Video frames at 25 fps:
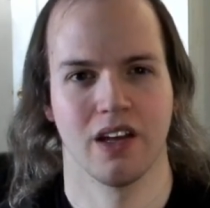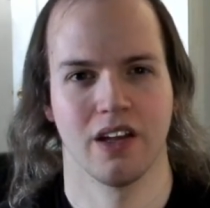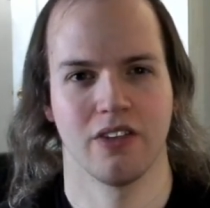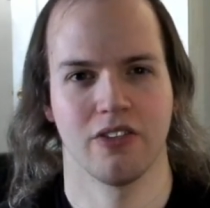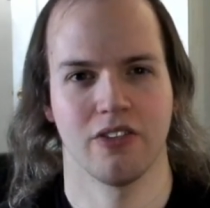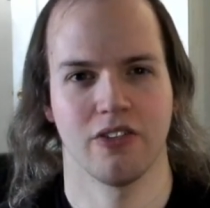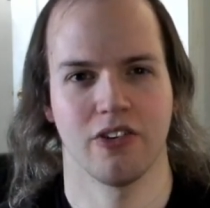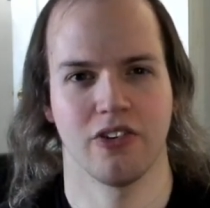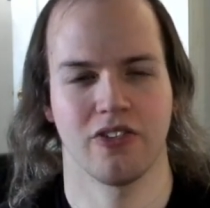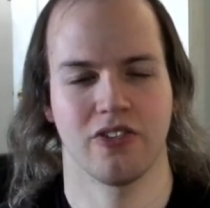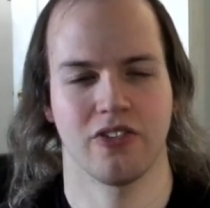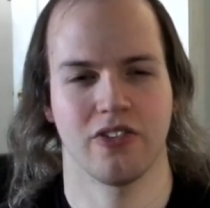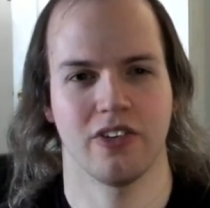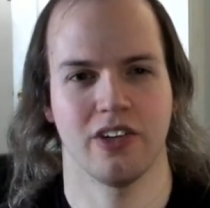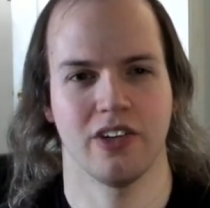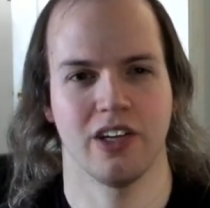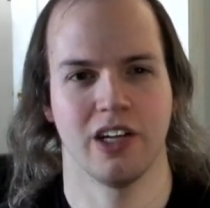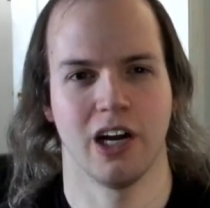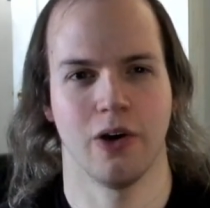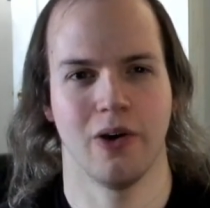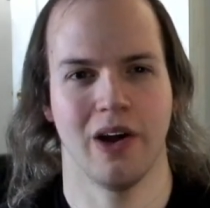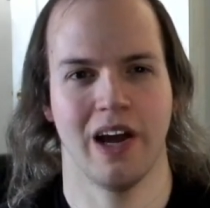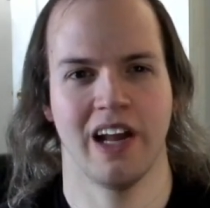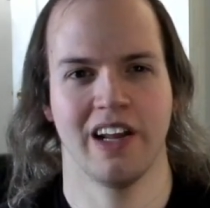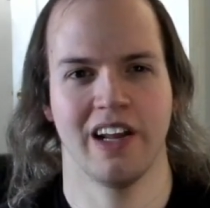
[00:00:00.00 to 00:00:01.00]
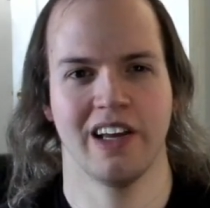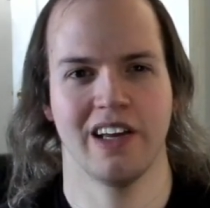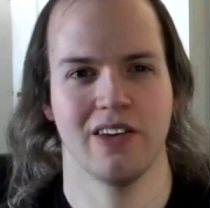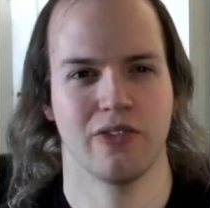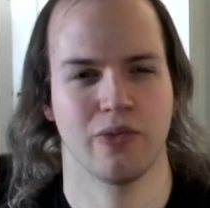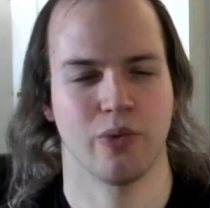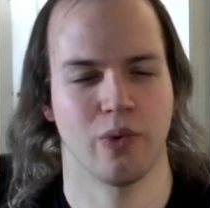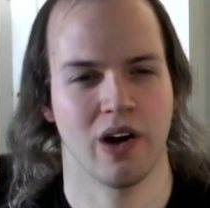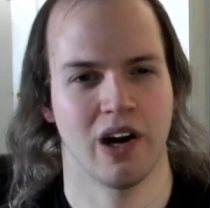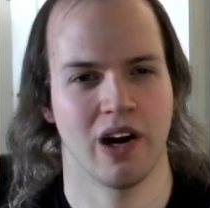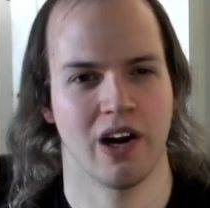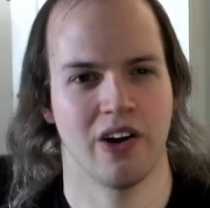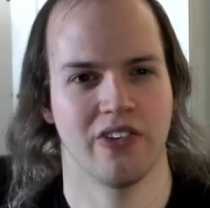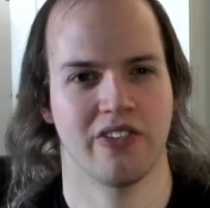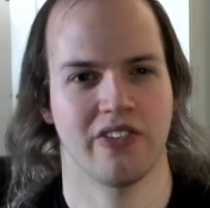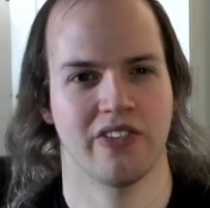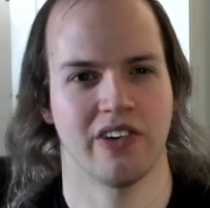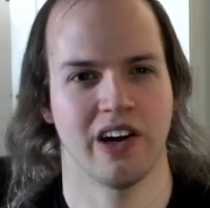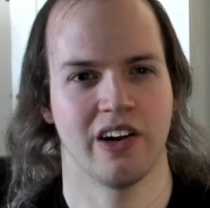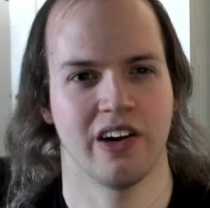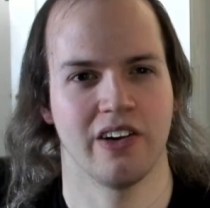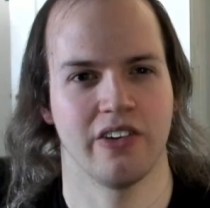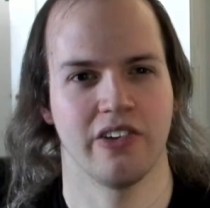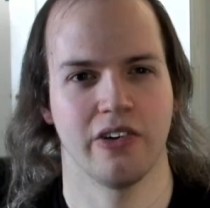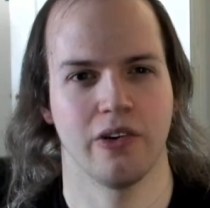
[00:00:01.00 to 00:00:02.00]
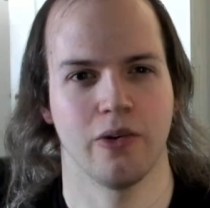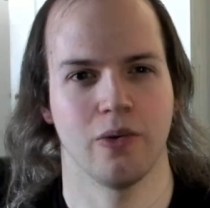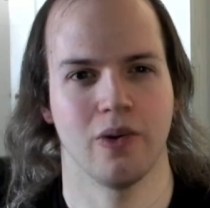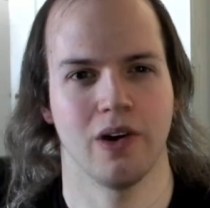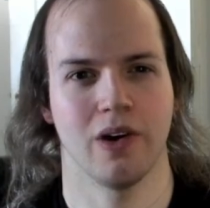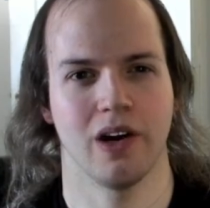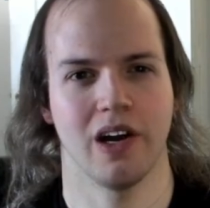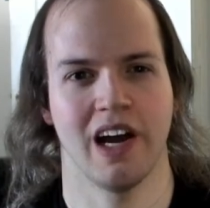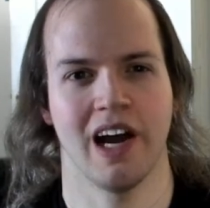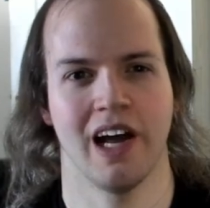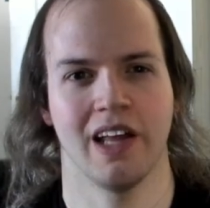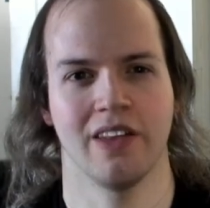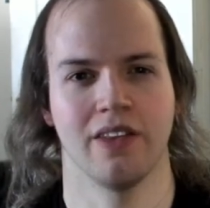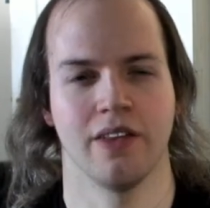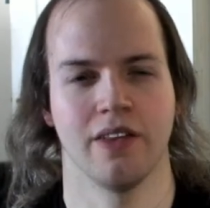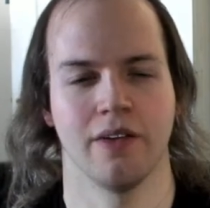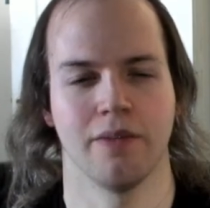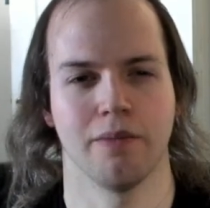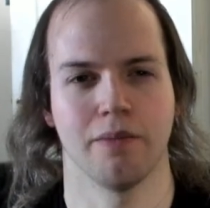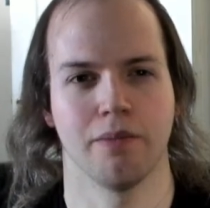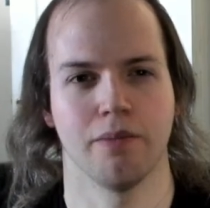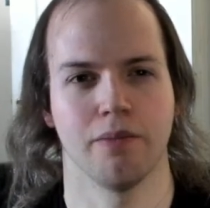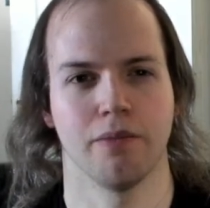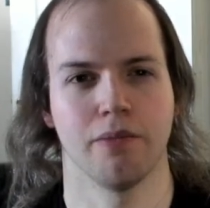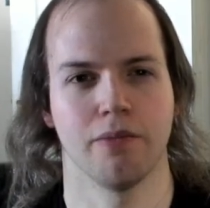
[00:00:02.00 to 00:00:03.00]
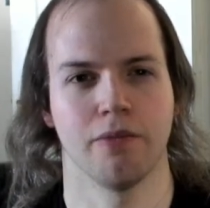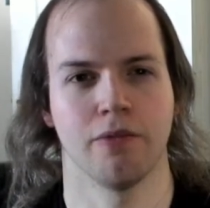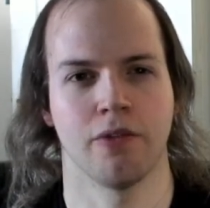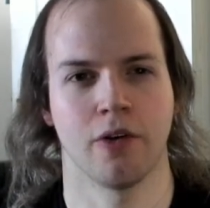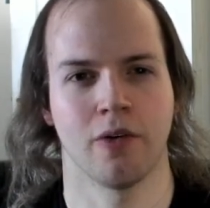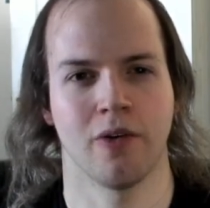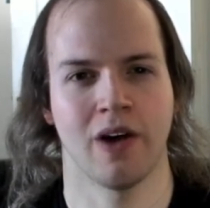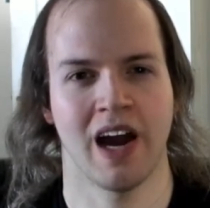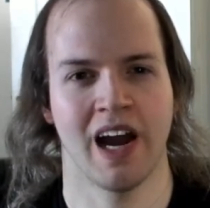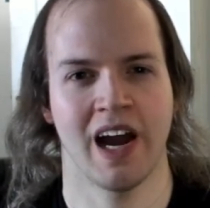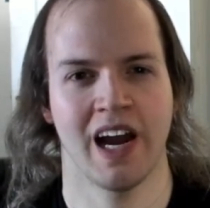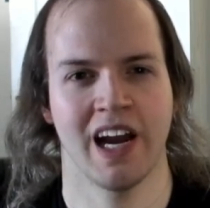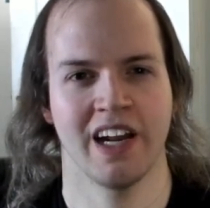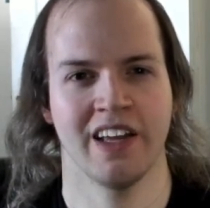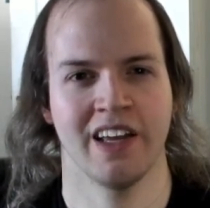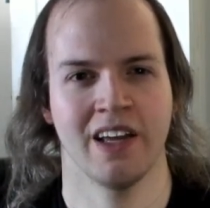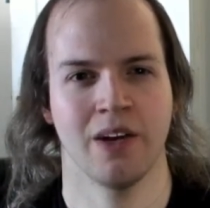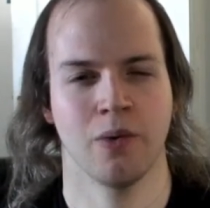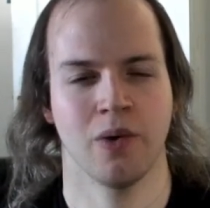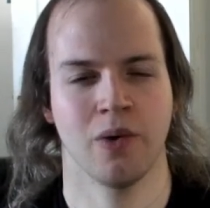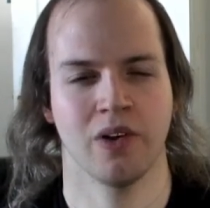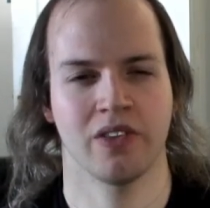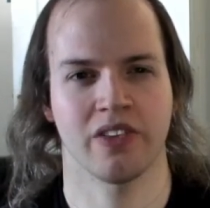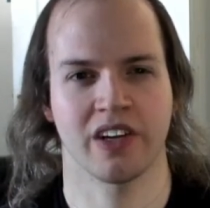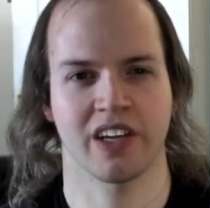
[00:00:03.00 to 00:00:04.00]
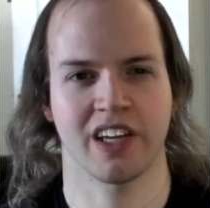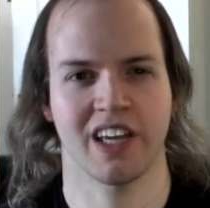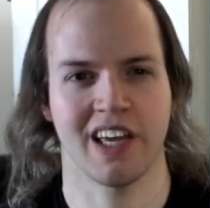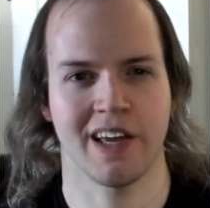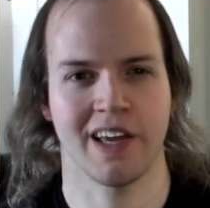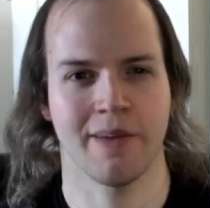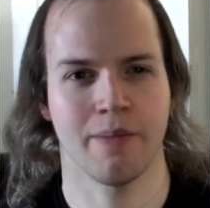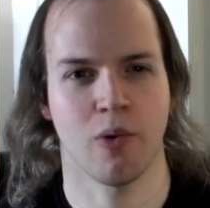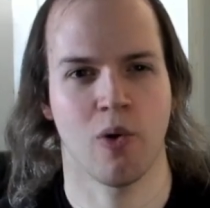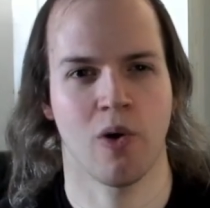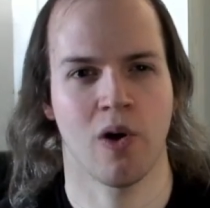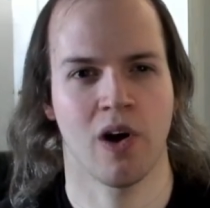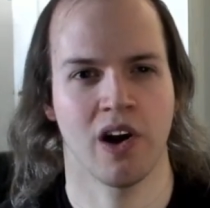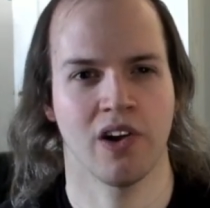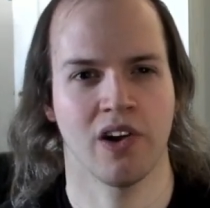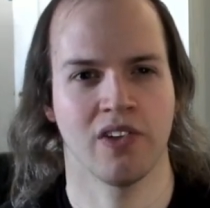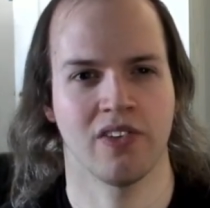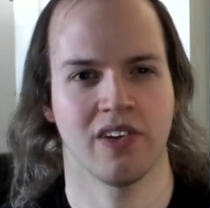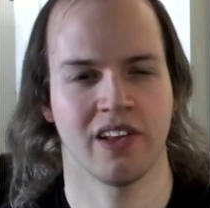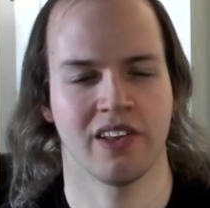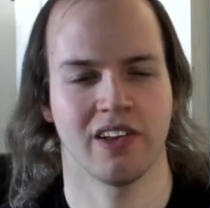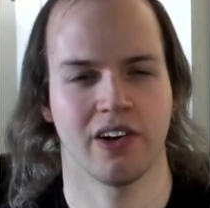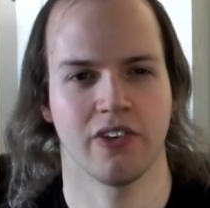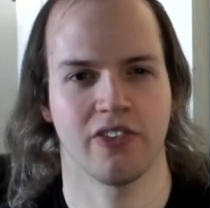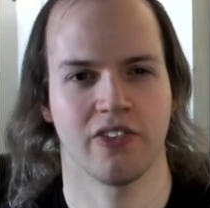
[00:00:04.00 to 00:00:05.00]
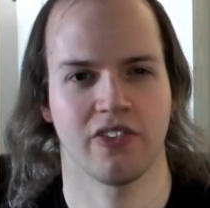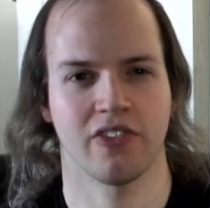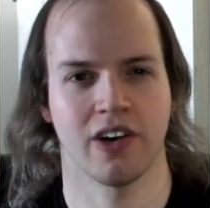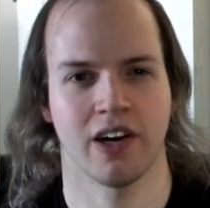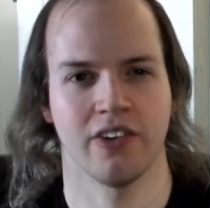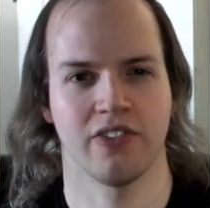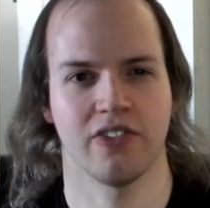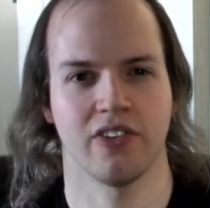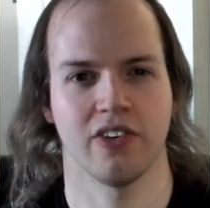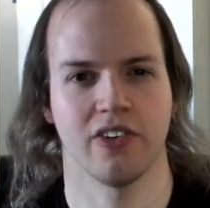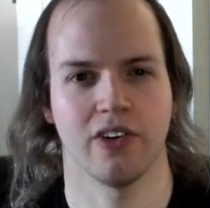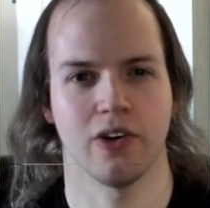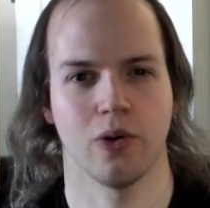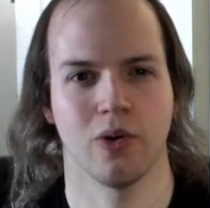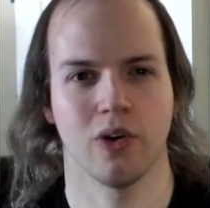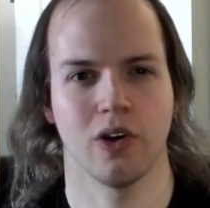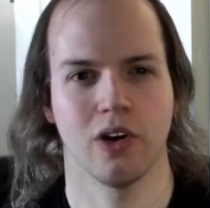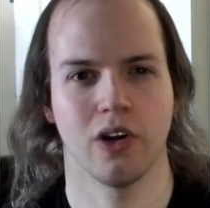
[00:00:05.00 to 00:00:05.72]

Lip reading: there's, Eddie is where it's starting to add the variety with the keyboards, and they're starting to